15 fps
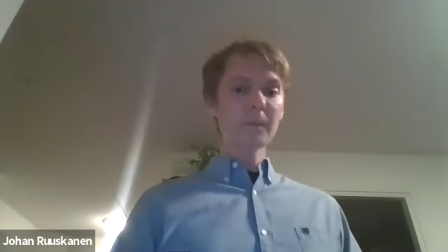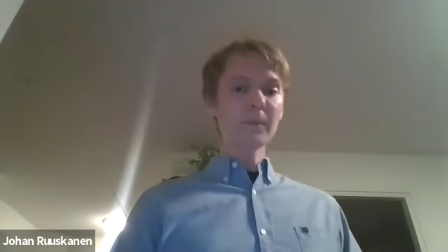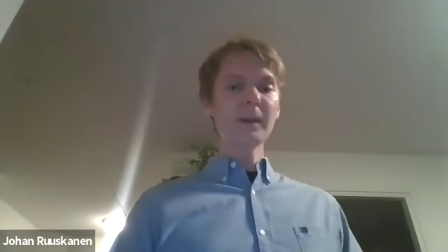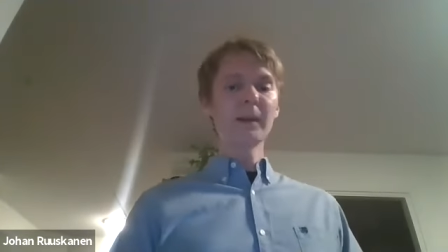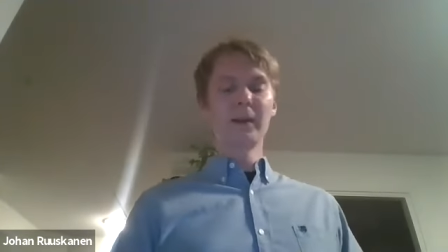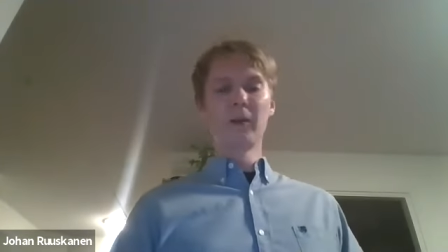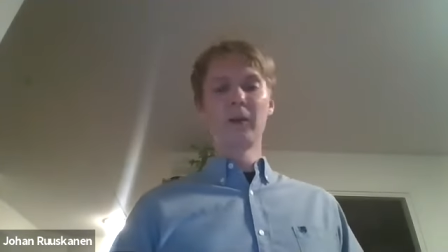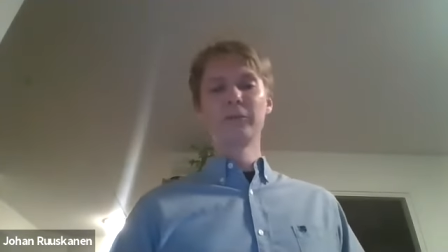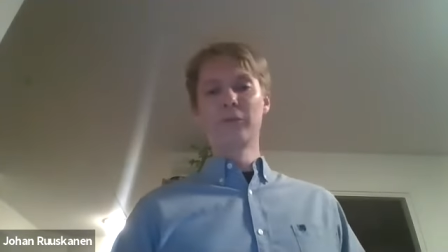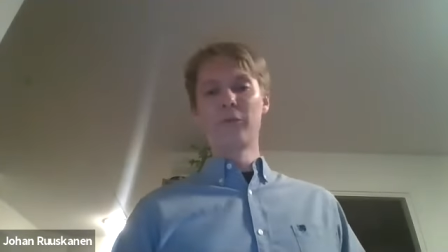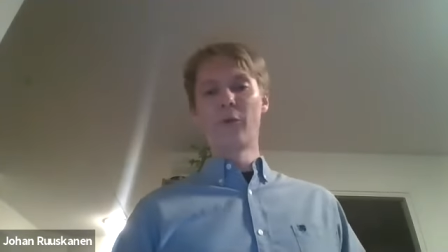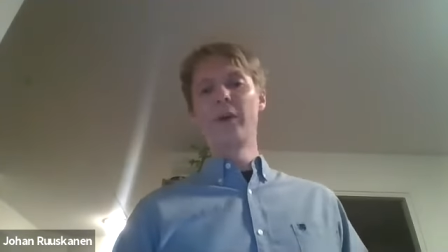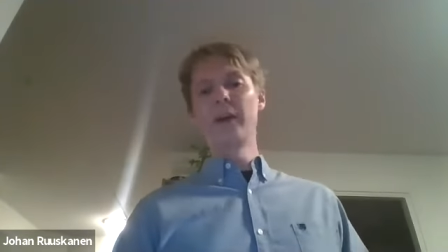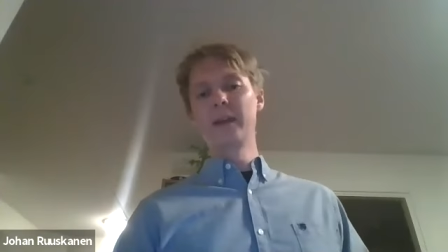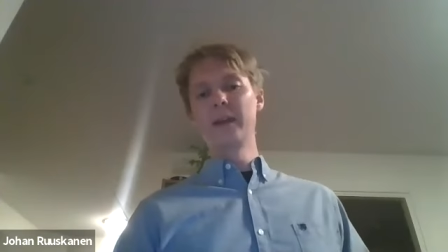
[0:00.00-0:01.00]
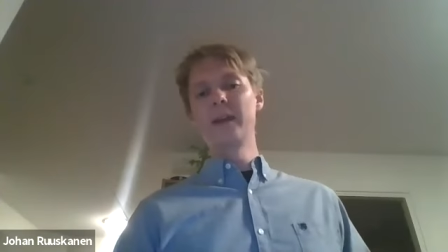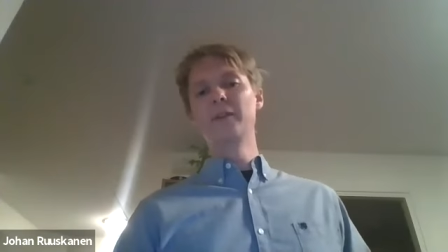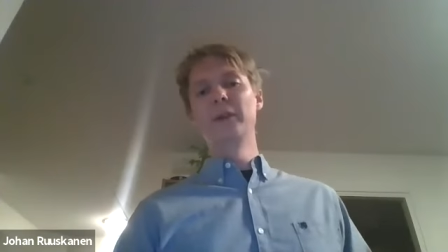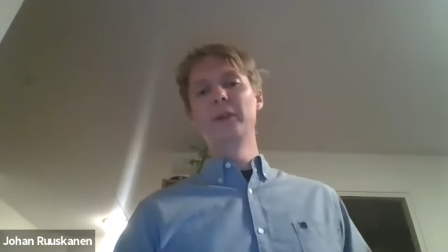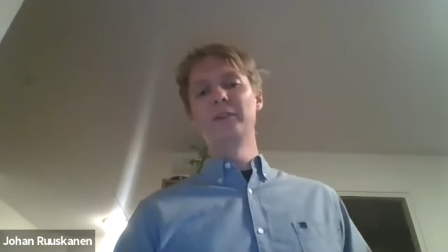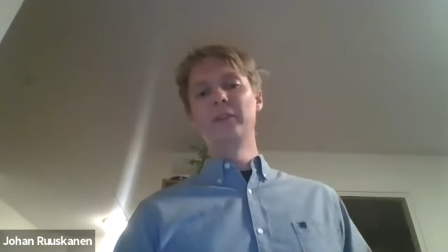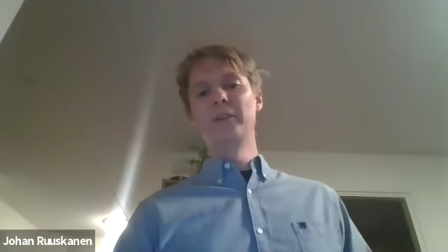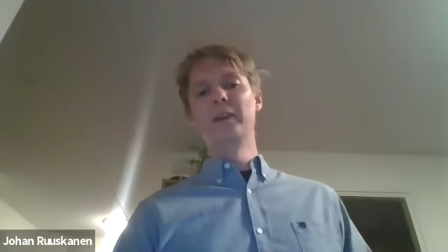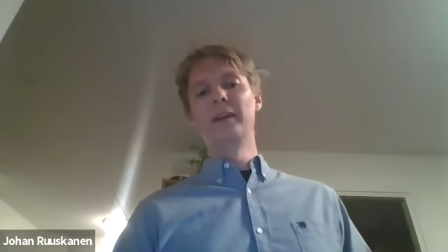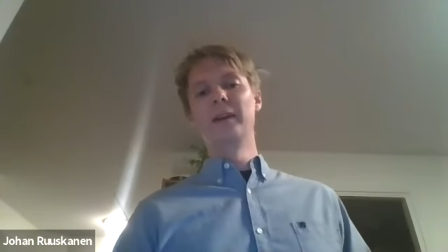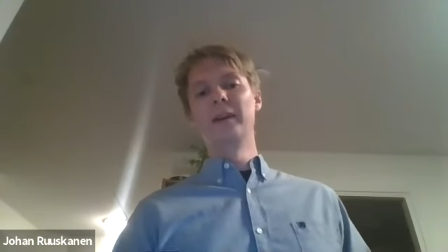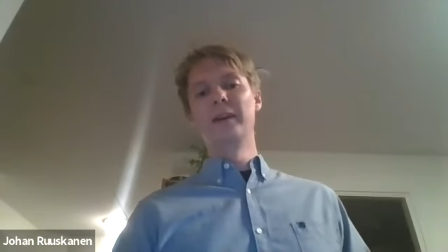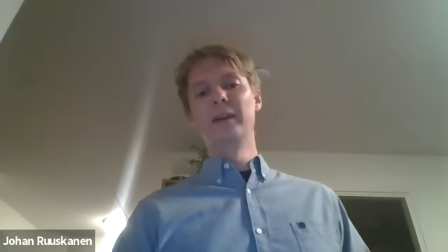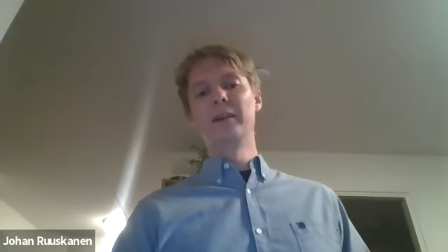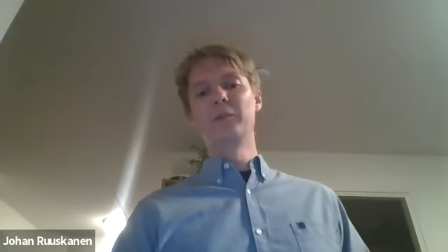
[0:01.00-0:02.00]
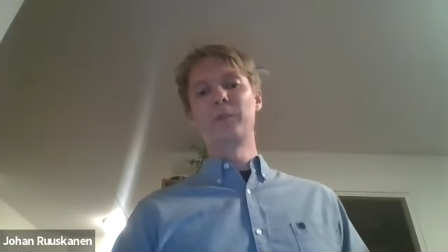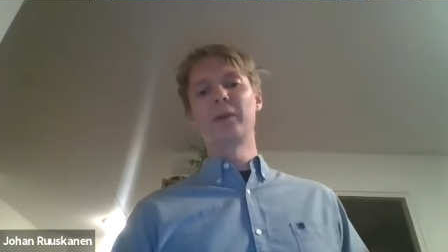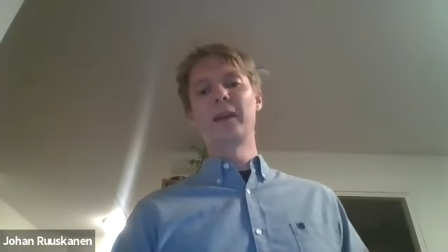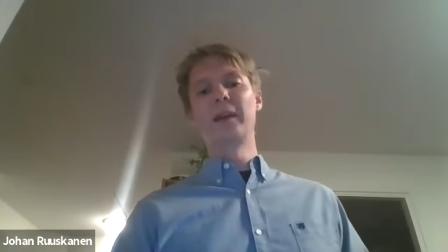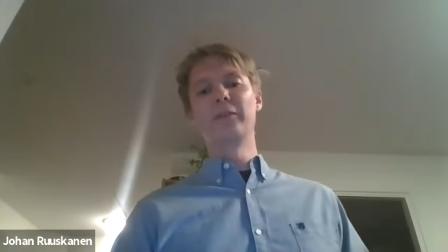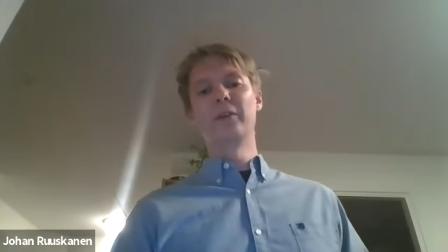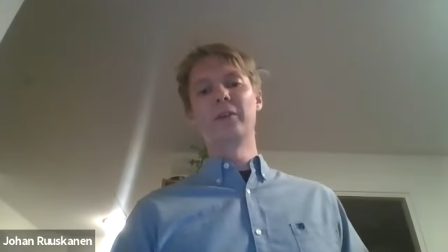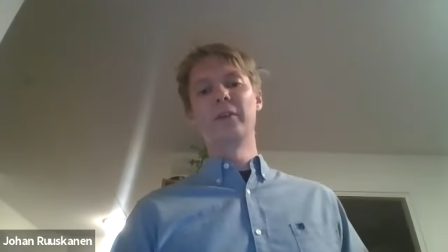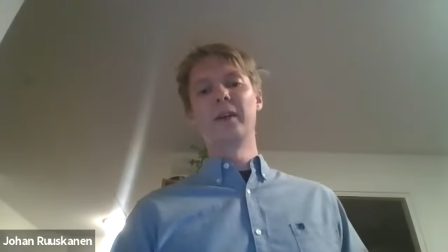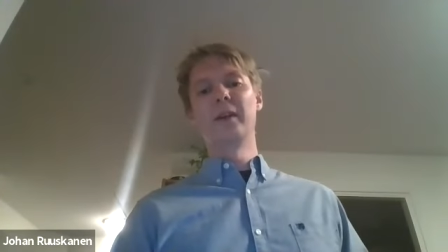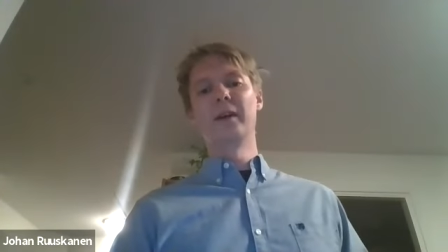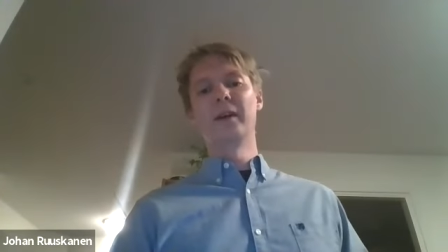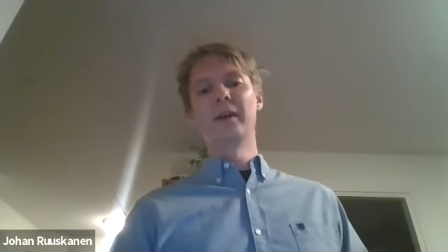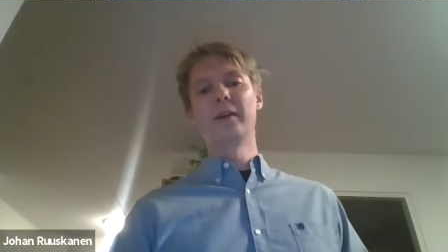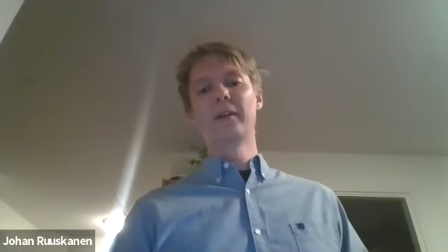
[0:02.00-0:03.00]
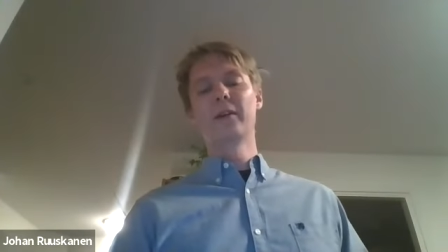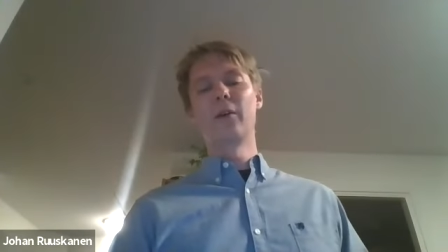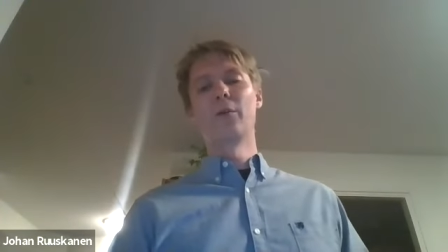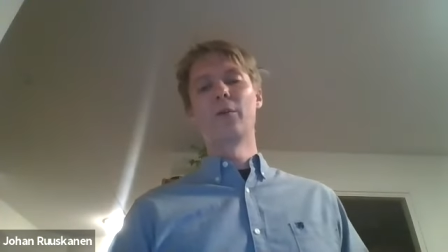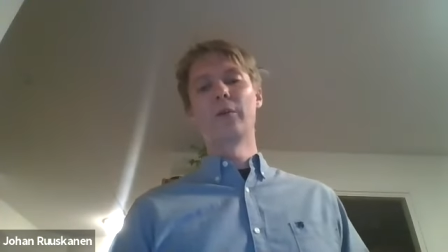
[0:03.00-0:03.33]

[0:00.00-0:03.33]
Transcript: And also for increasing the speculation clone